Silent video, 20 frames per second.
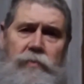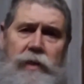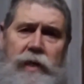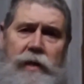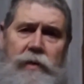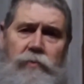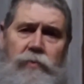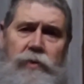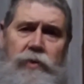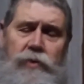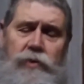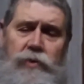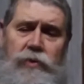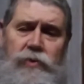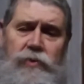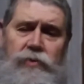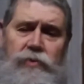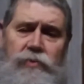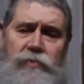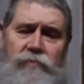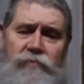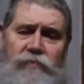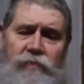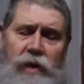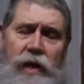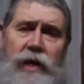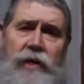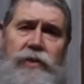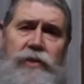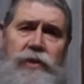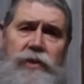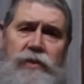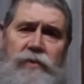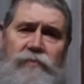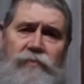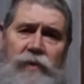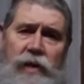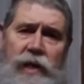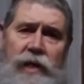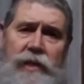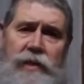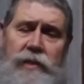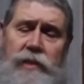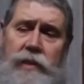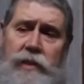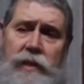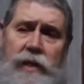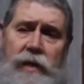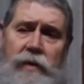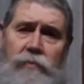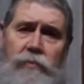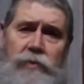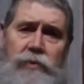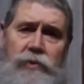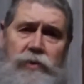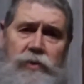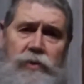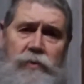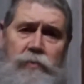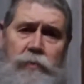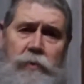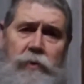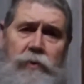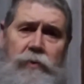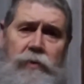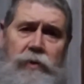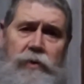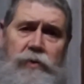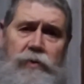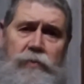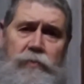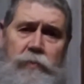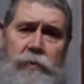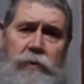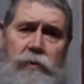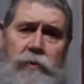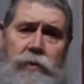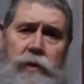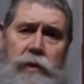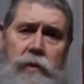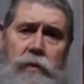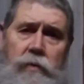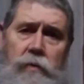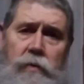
that which is flesh, and that which is spirit.